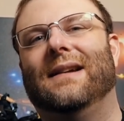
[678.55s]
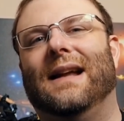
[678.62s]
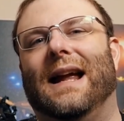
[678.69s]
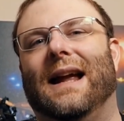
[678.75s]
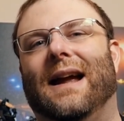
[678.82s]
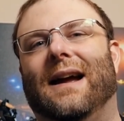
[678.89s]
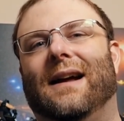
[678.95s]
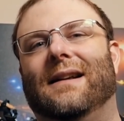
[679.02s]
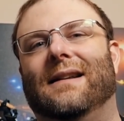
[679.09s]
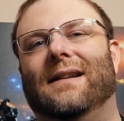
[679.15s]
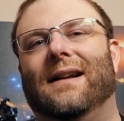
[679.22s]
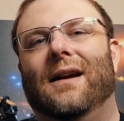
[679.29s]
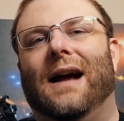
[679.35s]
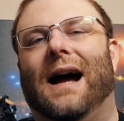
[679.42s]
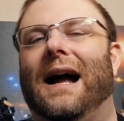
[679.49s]
And
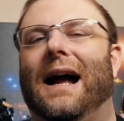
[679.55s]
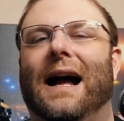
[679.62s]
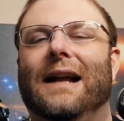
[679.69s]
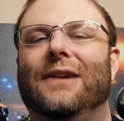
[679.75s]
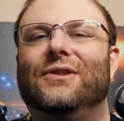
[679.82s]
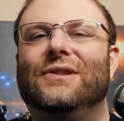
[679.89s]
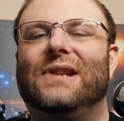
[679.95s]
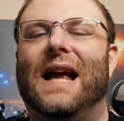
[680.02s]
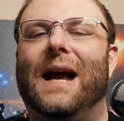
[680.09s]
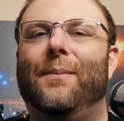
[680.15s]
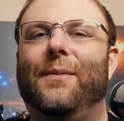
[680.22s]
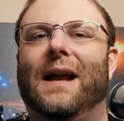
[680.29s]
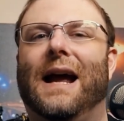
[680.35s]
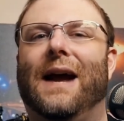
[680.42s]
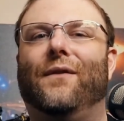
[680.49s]
I just
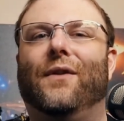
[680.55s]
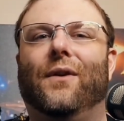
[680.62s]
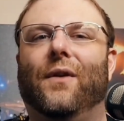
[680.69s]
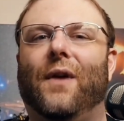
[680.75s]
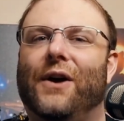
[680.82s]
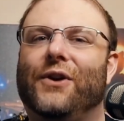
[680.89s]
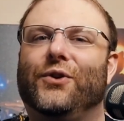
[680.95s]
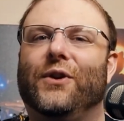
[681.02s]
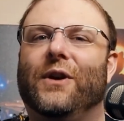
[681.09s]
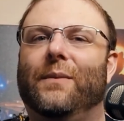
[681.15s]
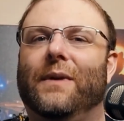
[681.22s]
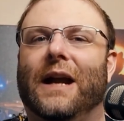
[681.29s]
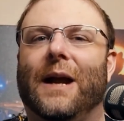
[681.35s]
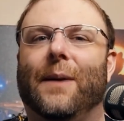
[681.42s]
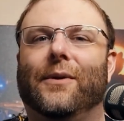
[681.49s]
happen to have the luxury of
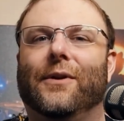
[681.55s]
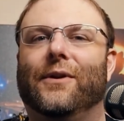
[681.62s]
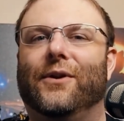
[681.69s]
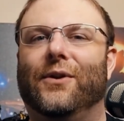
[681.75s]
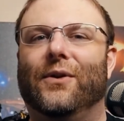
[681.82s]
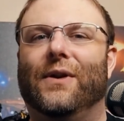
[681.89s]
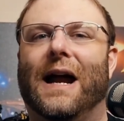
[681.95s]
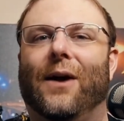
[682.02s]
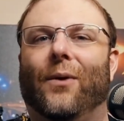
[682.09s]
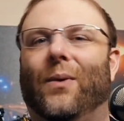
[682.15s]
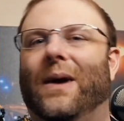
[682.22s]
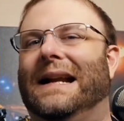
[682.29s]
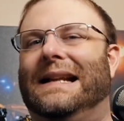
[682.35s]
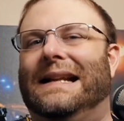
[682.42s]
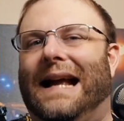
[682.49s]
being able to do that
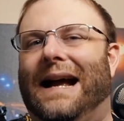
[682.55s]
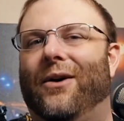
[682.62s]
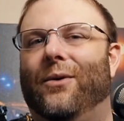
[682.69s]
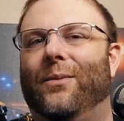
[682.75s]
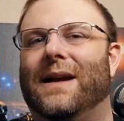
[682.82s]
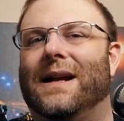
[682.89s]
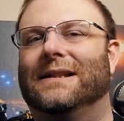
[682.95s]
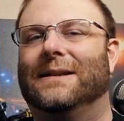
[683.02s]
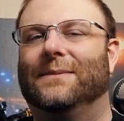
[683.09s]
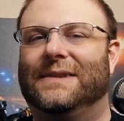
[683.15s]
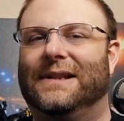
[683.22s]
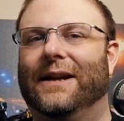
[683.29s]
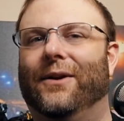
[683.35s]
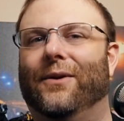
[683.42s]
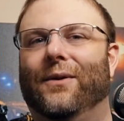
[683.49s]
right now because I'm
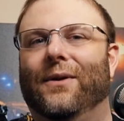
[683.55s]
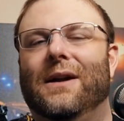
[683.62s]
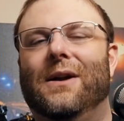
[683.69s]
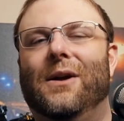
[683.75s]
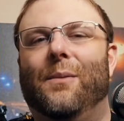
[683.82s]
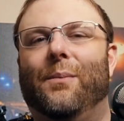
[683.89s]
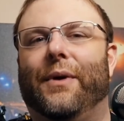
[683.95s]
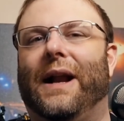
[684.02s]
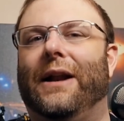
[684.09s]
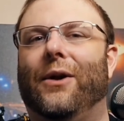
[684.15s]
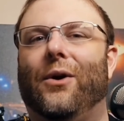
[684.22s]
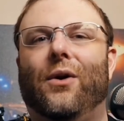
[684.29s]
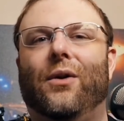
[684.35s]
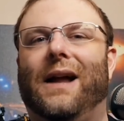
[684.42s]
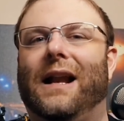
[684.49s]
single, but I
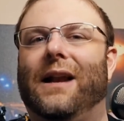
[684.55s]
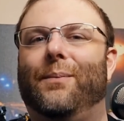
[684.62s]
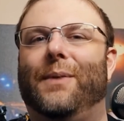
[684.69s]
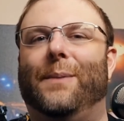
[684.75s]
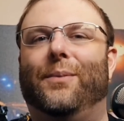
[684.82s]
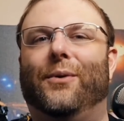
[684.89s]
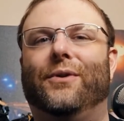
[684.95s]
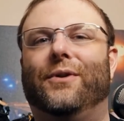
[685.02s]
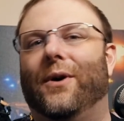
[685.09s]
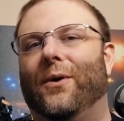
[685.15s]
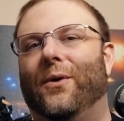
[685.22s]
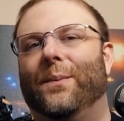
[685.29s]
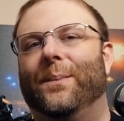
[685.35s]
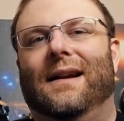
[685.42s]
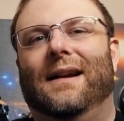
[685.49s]
know a lot of people don't.